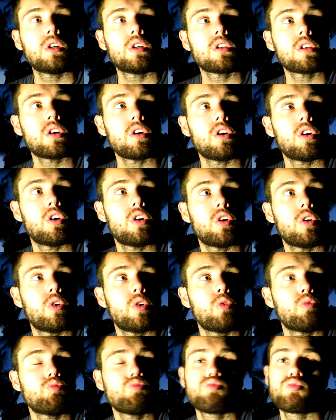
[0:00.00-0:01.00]
So
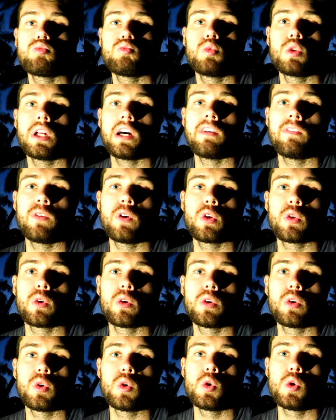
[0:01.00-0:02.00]
without further
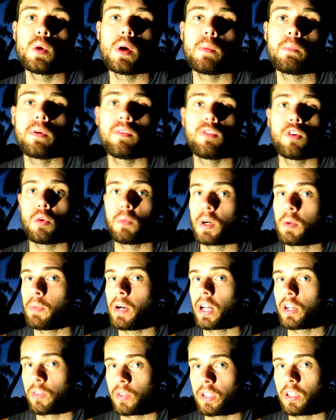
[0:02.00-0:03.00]
ado, and before my
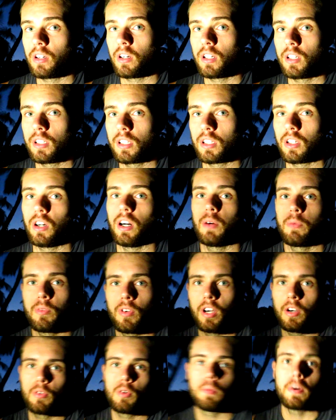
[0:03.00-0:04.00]
battery dies, I
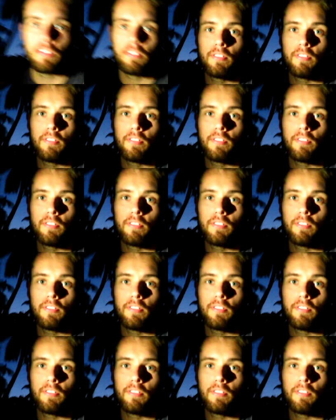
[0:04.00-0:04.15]
put my